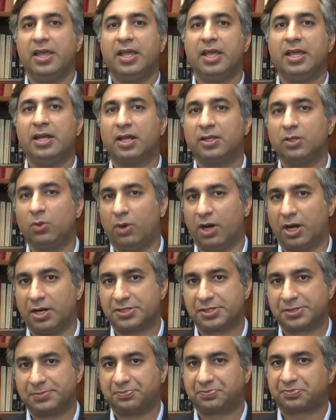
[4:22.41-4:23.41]
In other
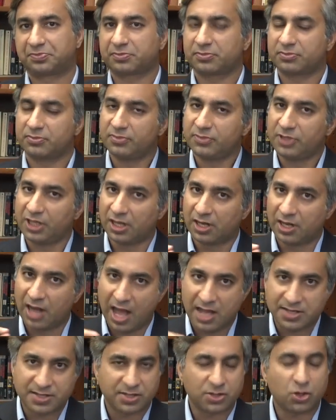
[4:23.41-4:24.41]
words,
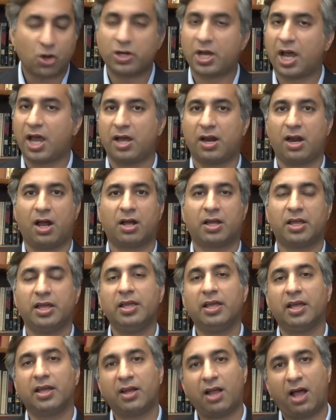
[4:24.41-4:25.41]
class is not
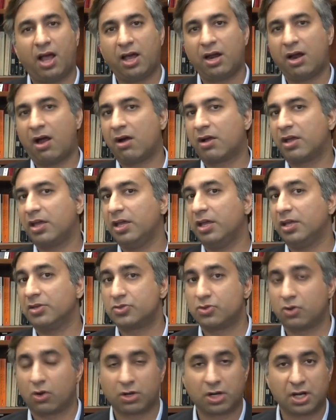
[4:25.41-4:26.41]
hierarchy and hierarchy
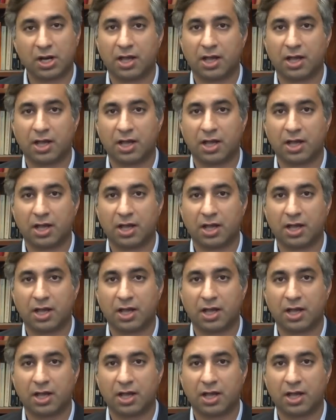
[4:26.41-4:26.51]
is not